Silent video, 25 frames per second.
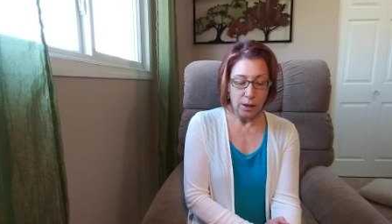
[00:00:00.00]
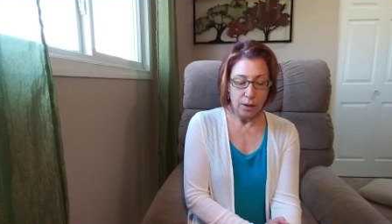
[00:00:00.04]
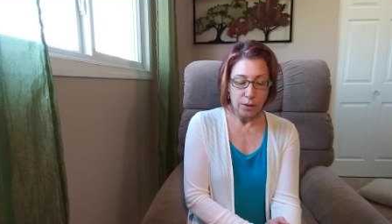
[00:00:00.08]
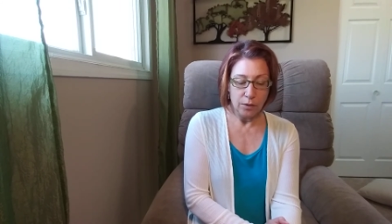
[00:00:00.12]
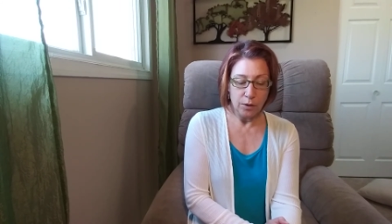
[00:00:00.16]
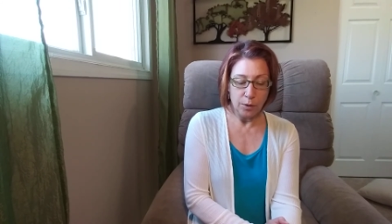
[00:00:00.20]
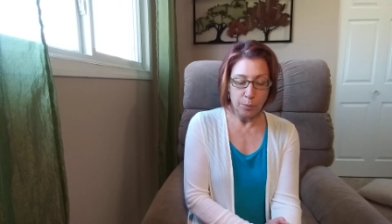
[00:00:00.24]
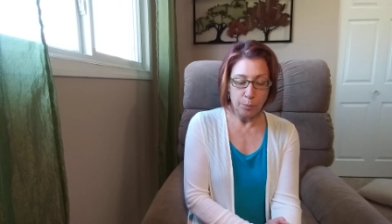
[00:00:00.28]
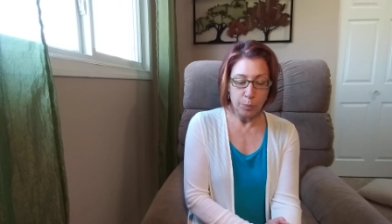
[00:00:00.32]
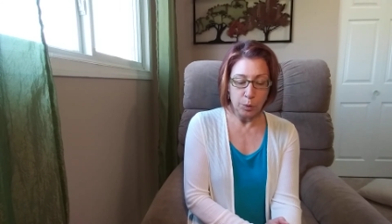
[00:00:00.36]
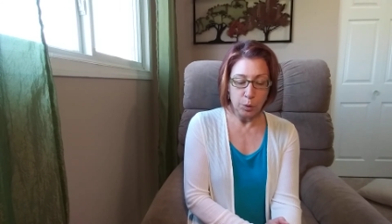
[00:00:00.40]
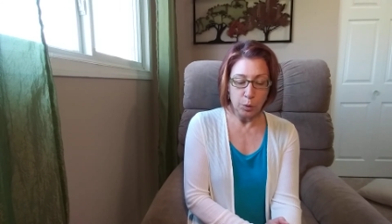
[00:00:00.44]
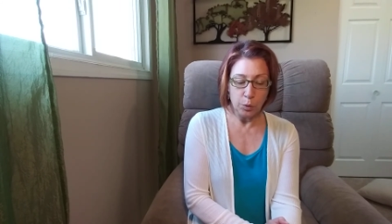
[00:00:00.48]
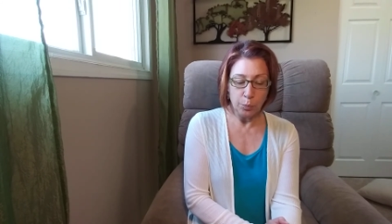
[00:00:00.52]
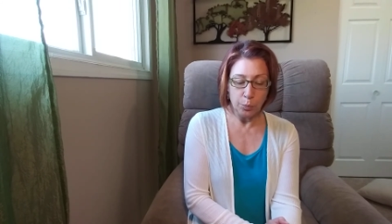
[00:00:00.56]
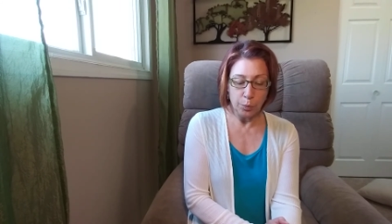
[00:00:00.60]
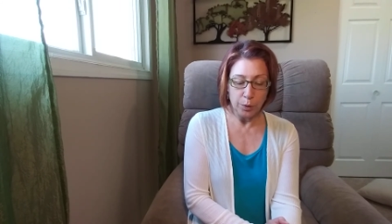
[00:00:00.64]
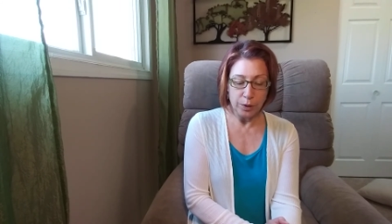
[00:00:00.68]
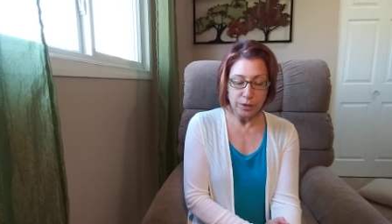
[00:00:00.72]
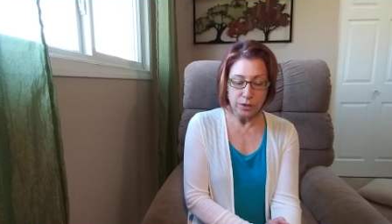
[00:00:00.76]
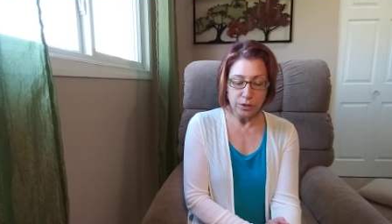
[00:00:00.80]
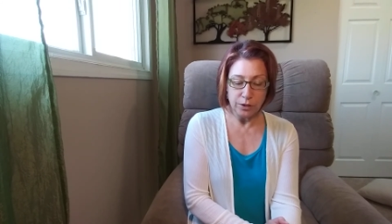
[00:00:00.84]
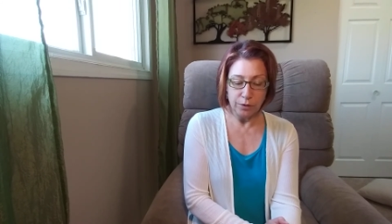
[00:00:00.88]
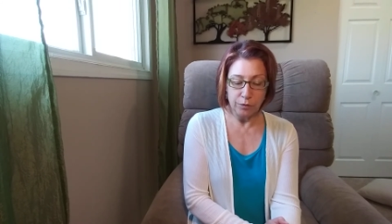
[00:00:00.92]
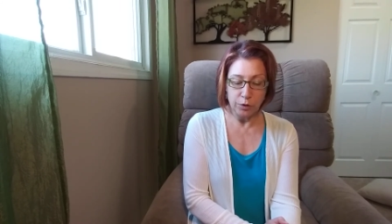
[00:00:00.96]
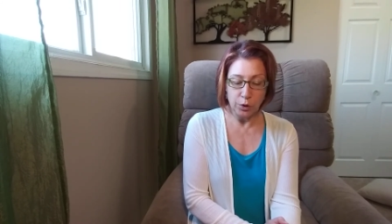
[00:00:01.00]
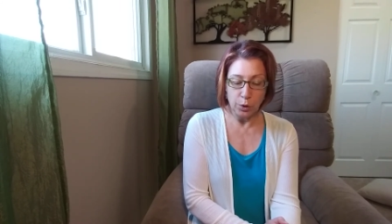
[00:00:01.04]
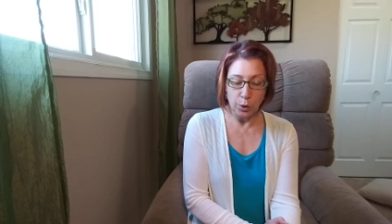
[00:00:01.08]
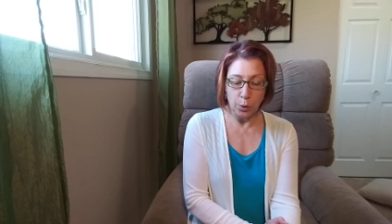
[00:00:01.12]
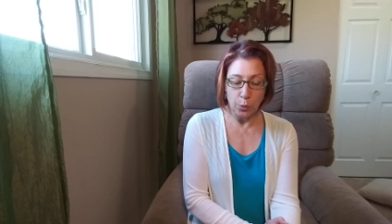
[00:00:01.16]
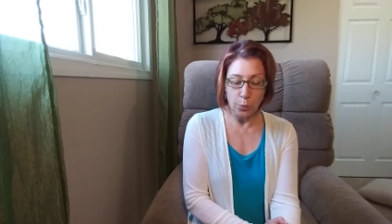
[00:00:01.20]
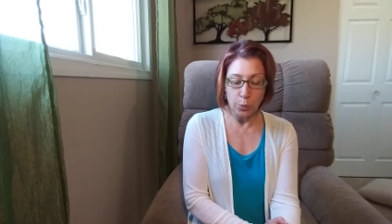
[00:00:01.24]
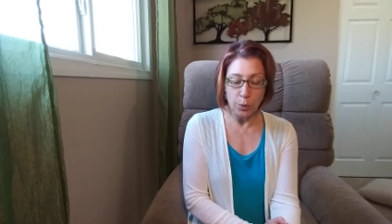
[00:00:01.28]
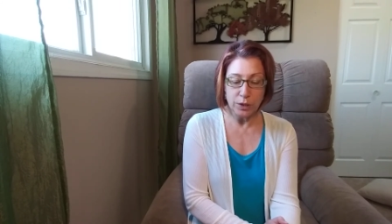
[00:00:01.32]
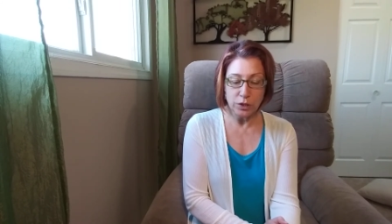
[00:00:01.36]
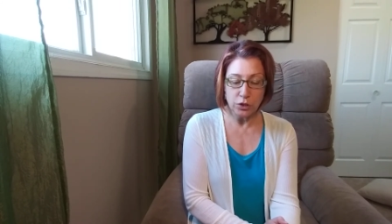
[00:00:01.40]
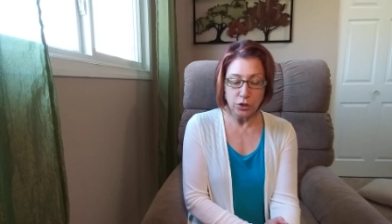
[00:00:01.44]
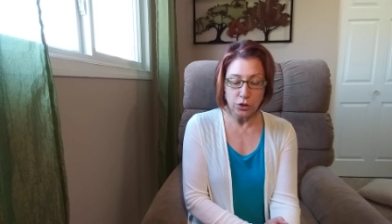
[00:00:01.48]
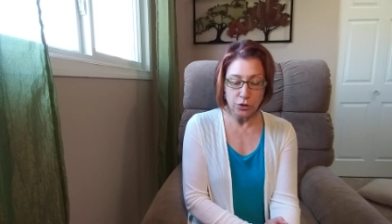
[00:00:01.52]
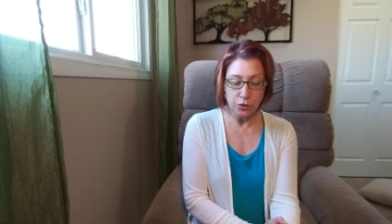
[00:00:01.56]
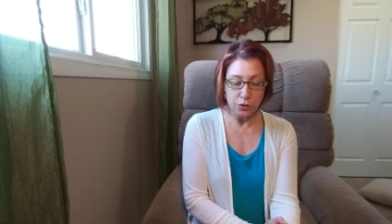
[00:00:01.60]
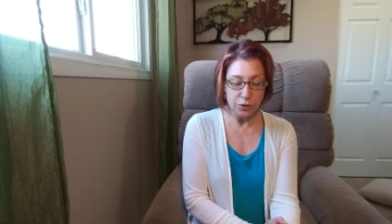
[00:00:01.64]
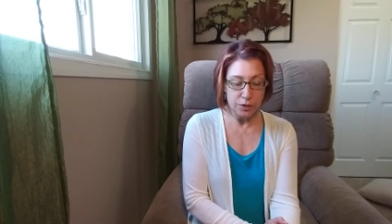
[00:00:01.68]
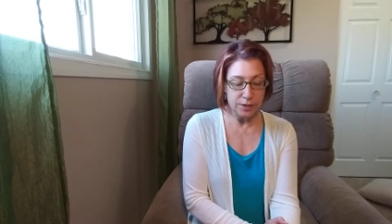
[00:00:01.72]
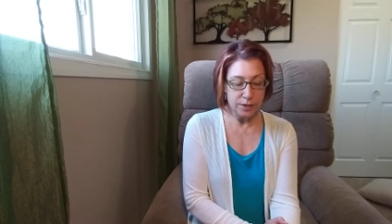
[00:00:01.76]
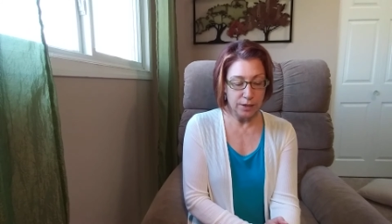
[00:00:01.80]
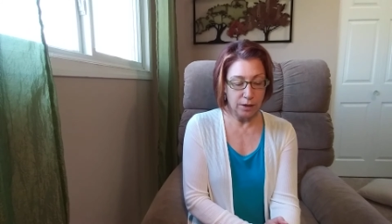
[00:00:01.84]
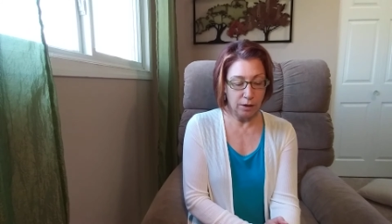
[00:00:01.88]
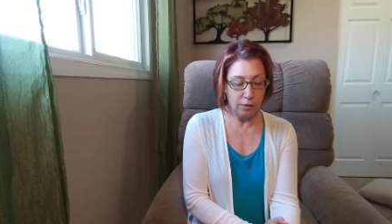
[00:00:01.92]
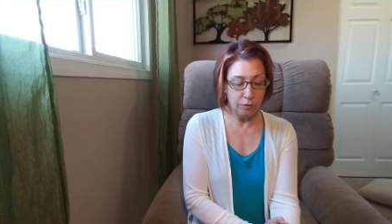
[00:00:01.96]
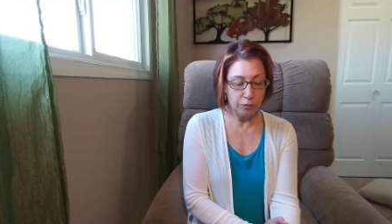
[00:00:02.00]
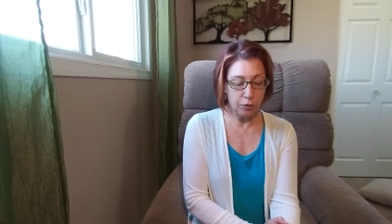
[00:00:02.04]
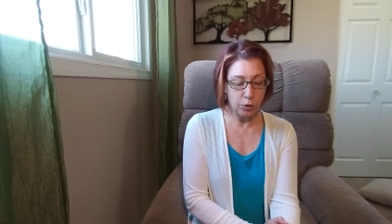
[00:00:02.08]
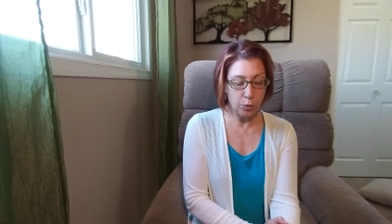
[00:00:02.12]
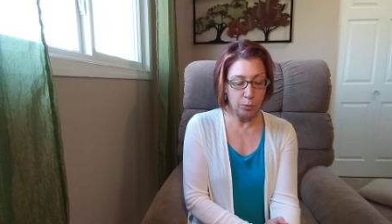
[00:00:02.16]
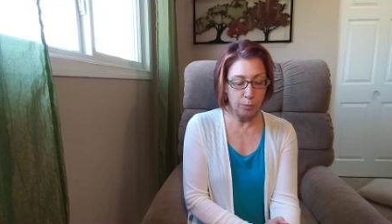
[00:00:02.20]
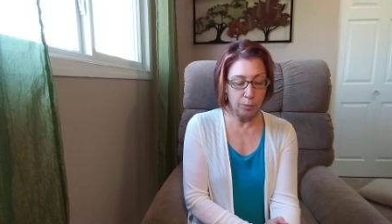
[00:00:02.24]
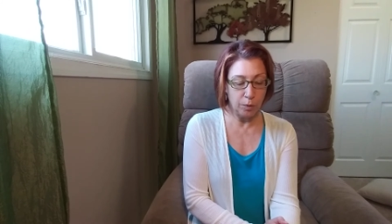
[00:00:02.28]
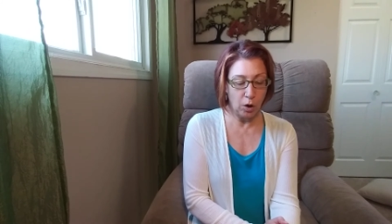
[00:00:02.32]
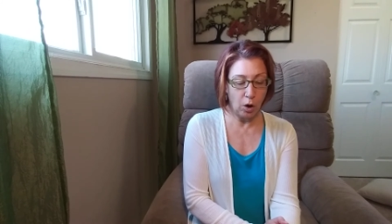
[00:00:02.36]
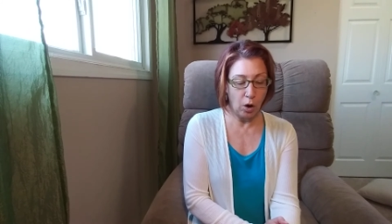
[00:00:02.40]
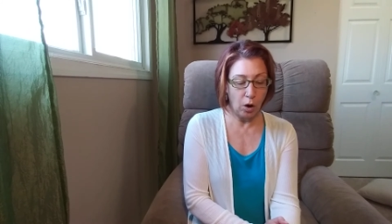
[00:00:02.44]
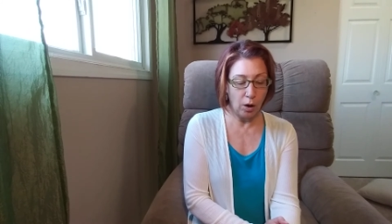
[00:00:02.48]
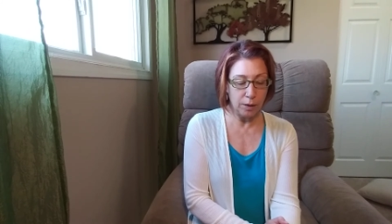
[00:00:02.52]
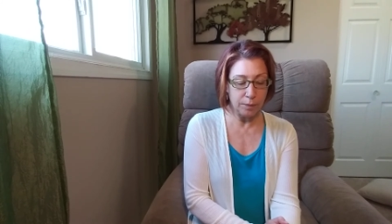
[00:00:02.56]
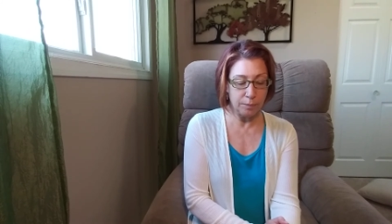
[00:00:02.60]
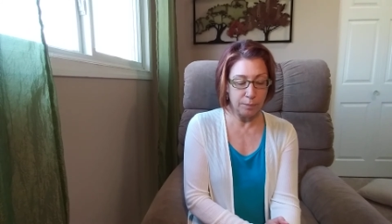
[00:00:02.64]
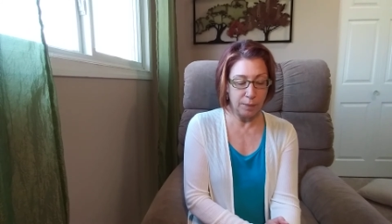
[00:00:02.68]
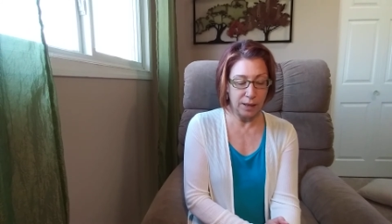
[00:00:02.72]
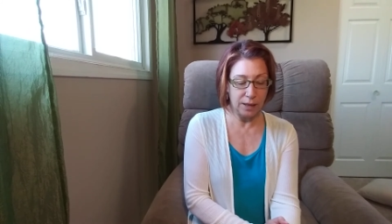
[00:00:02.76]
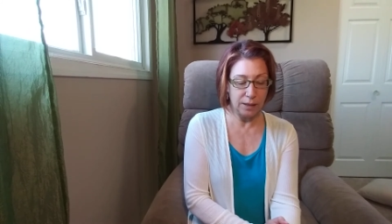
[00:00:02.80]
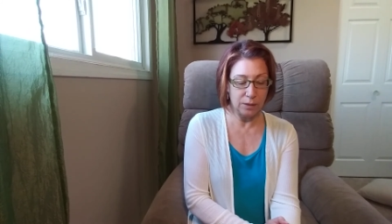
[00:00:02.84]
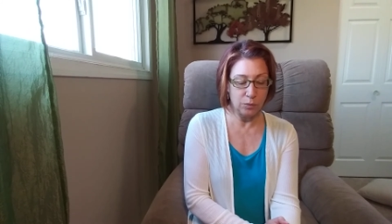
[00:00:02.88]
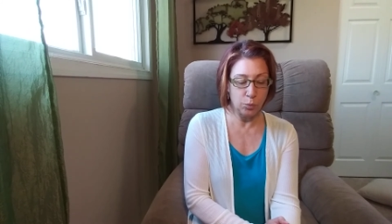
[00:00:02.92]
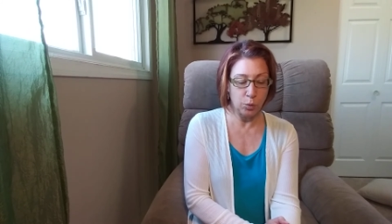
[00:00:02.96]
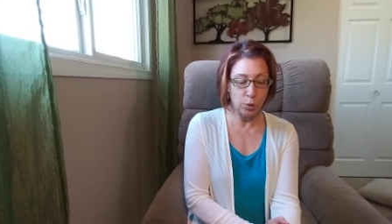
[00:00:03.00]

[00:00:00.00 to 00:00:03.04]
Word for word: the blueprint of your original self, whom God made,